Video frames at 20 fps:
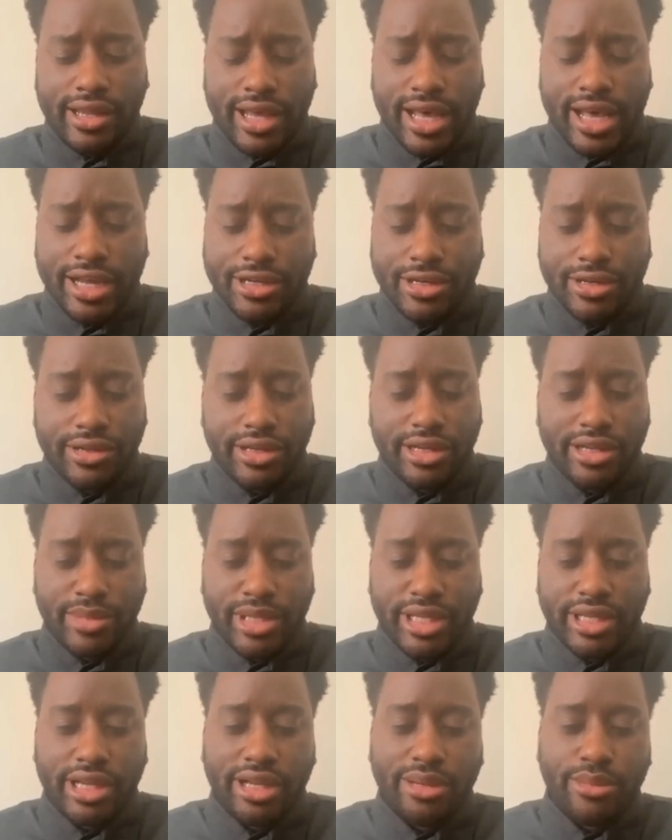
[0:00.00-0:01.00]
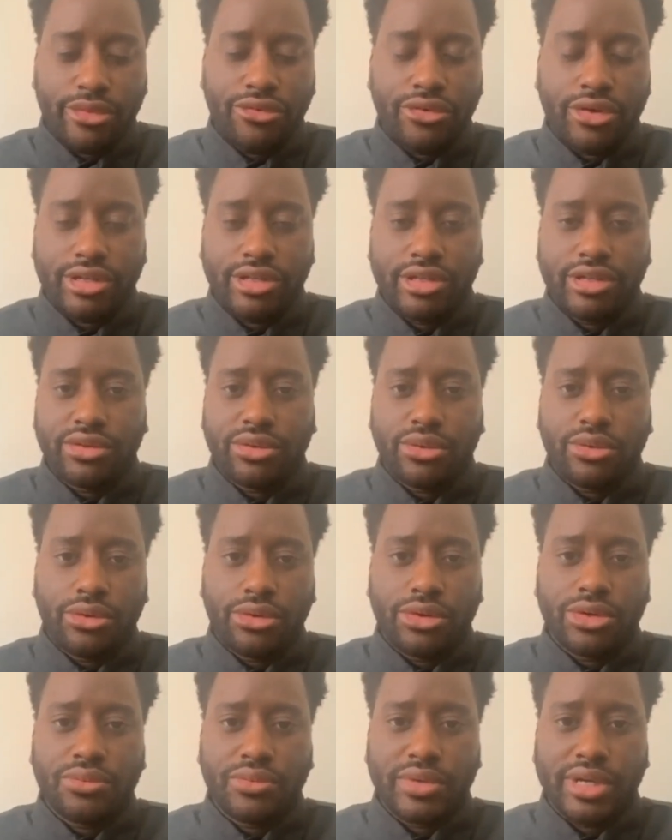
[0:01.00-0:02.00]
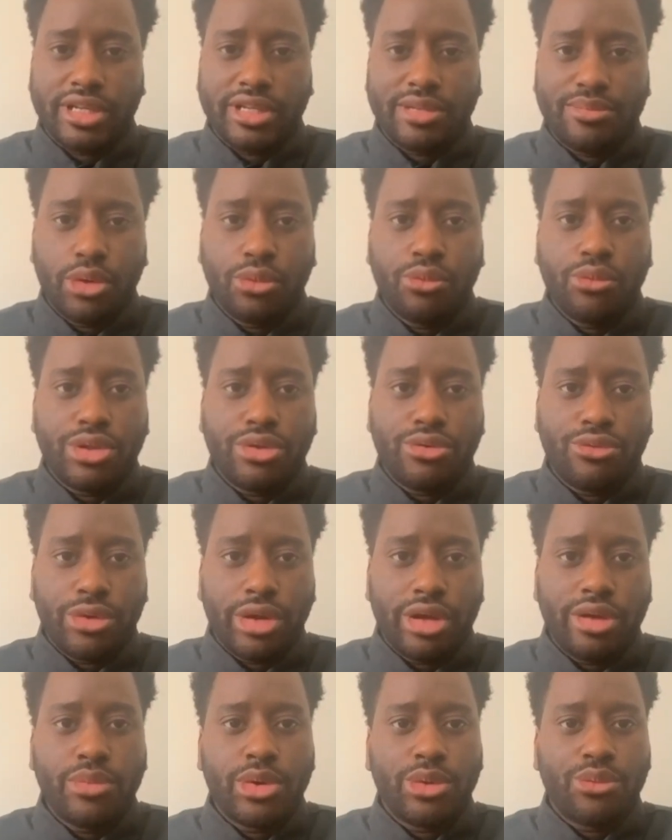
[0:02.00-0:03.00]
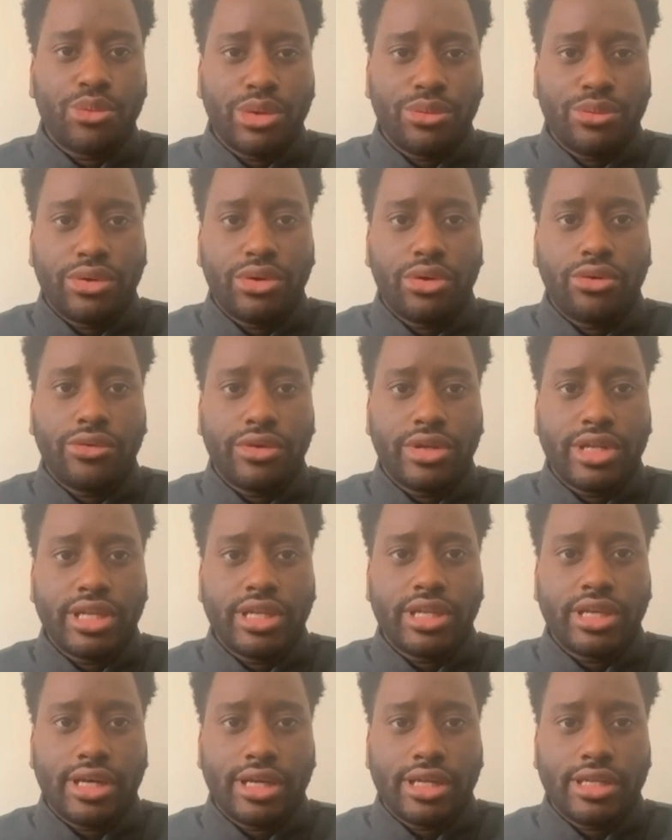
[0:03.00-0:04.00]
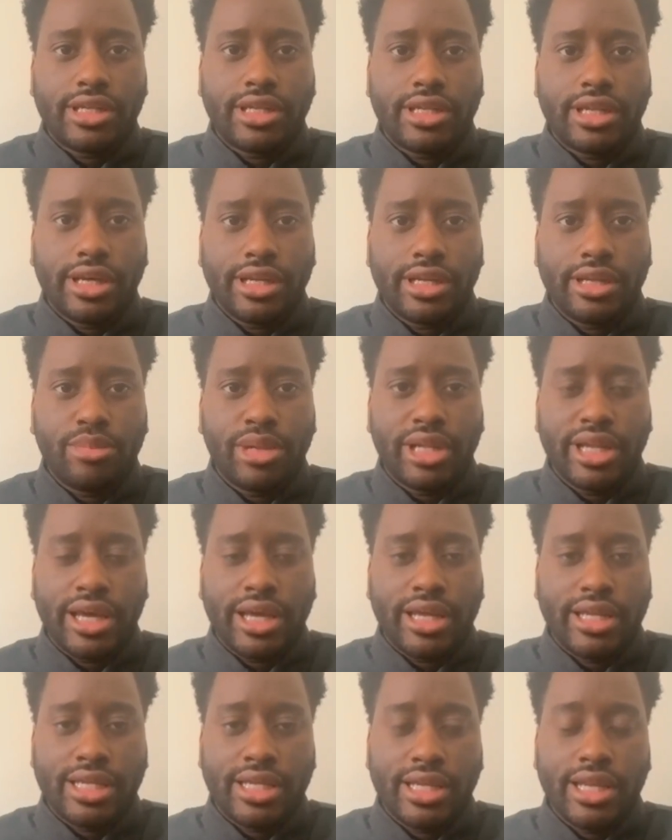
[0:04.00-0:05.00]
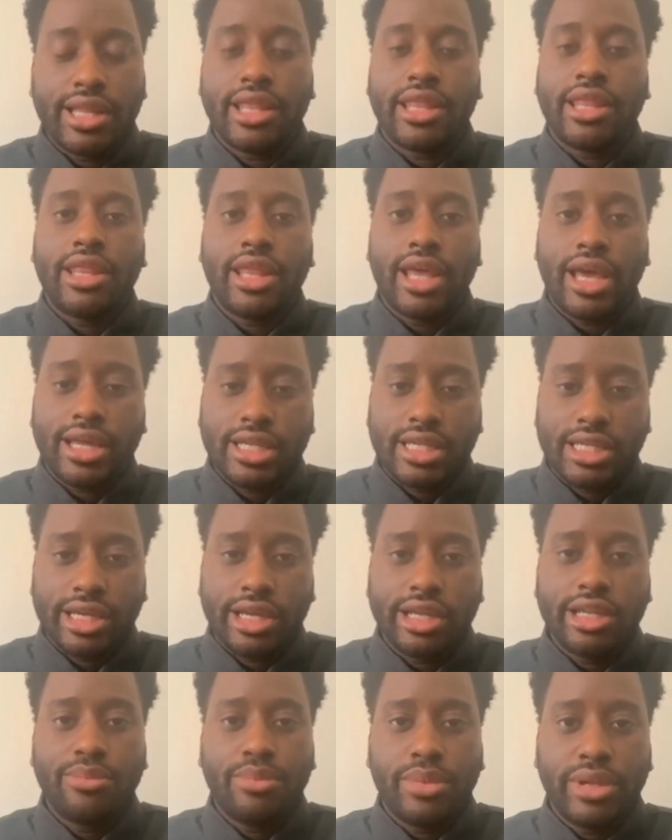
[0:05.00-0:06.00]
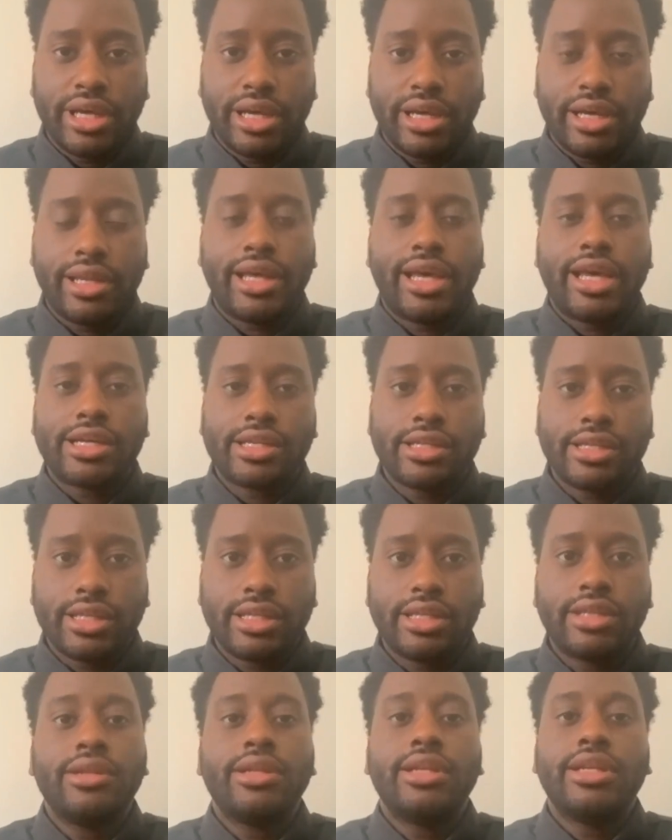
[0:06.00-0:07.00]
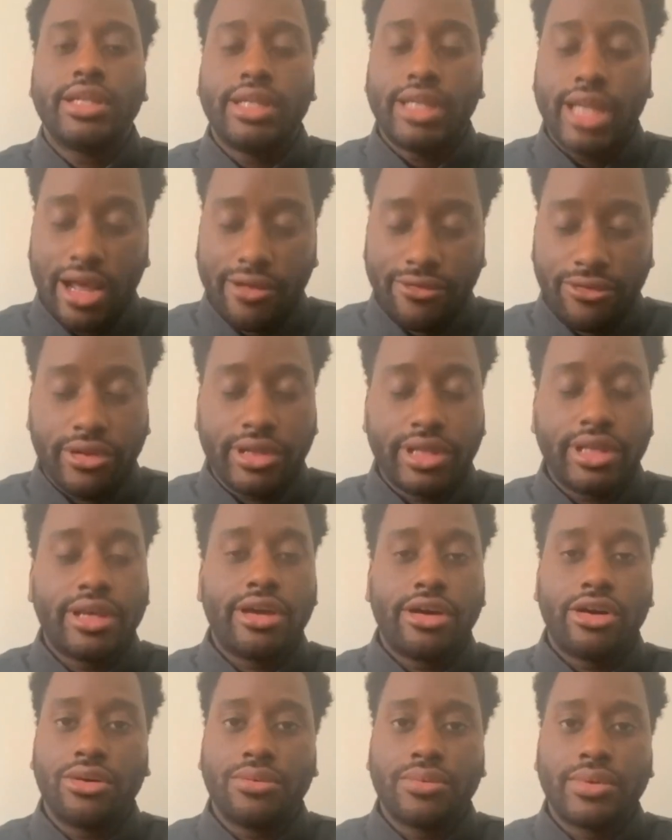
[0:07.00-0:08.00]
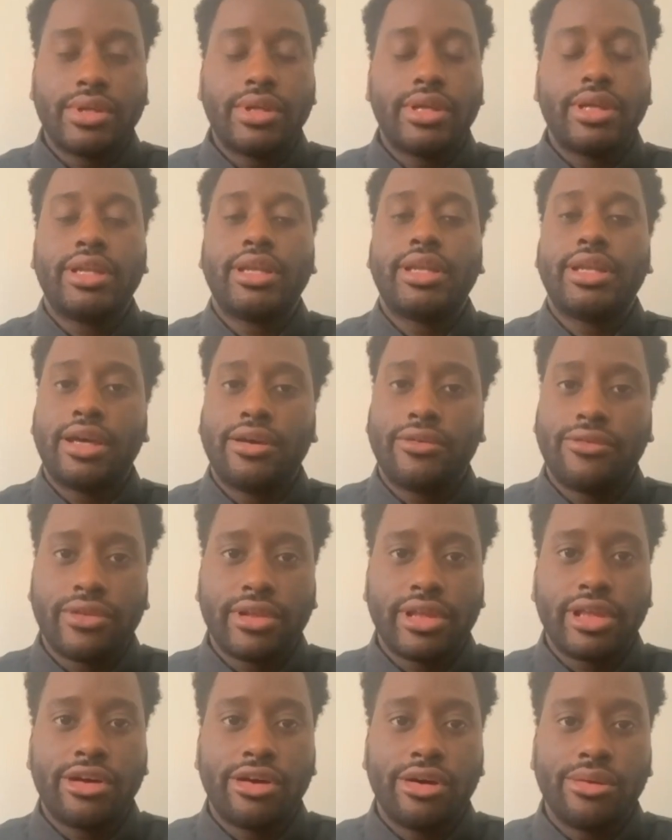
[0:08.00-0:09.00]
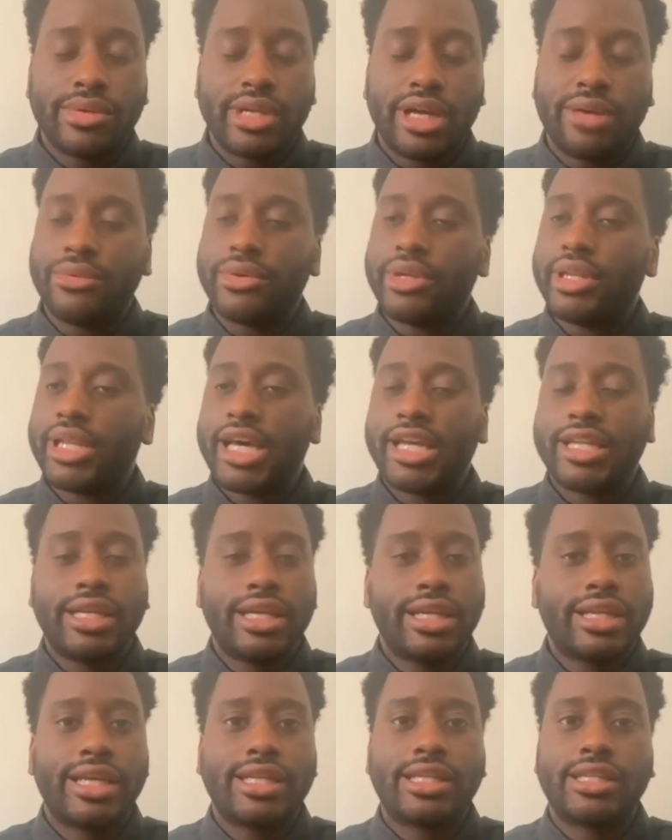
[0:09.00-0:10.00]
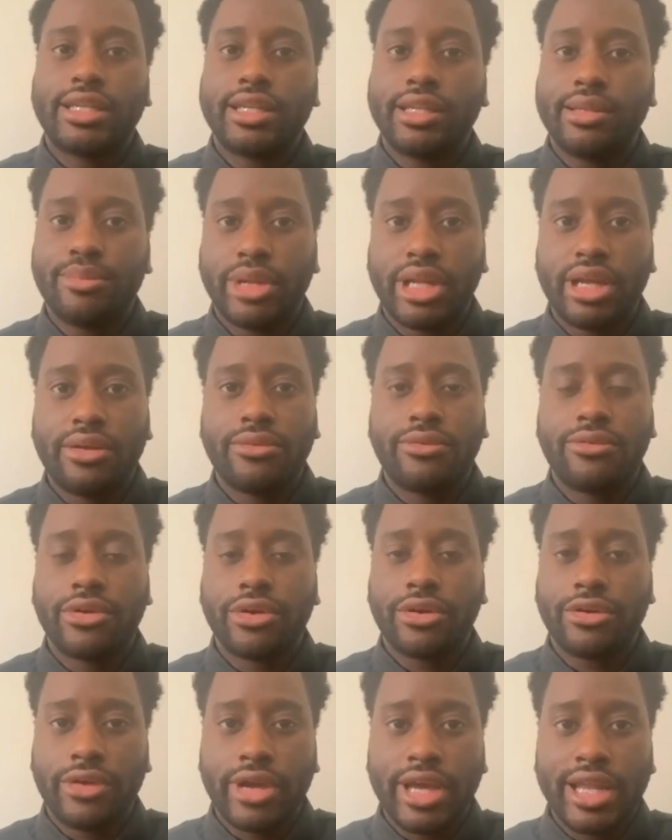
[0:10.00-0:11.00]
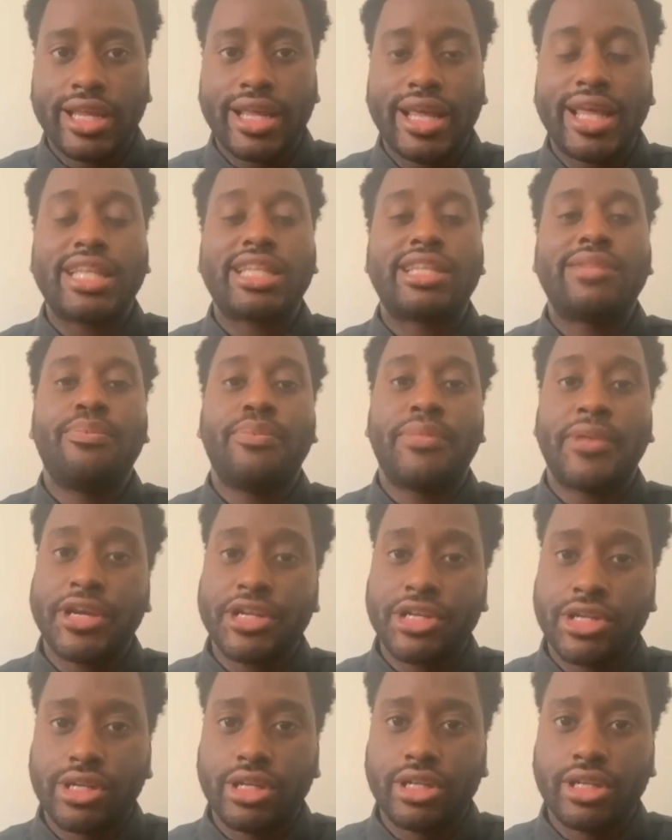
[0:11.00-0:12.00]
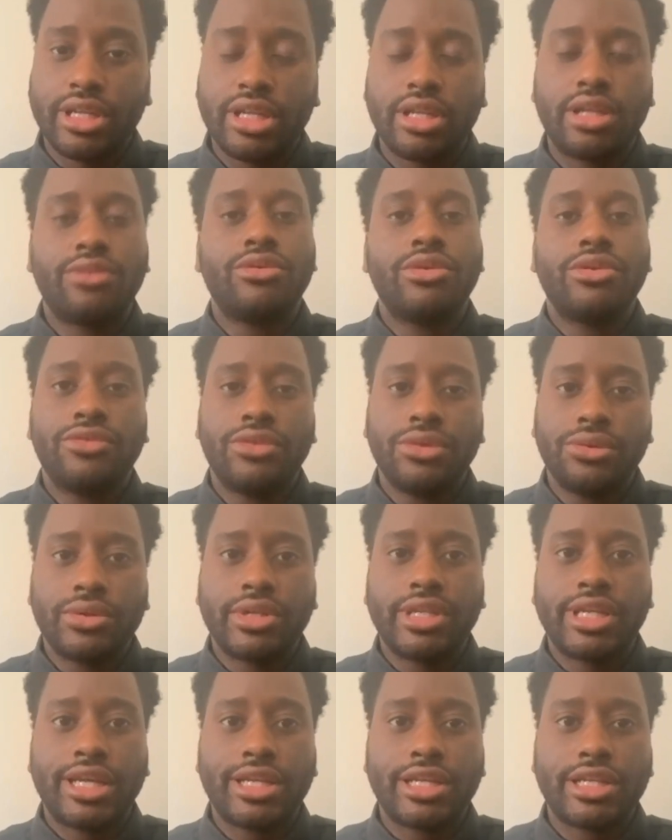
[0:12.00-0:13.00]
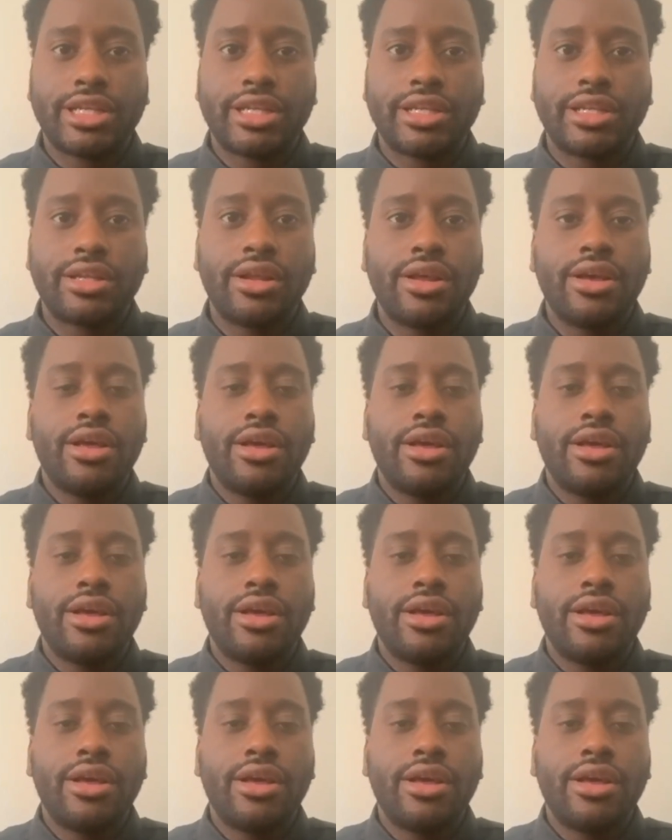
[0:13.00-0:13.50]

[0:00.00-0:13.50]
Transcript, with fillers: actually in the beginning before I took the course, when I spoke with Rim and we went over the study plans. That study plan actually definitely helps. It definitely helps. I would not take that study plan for granted, especially the review sessions.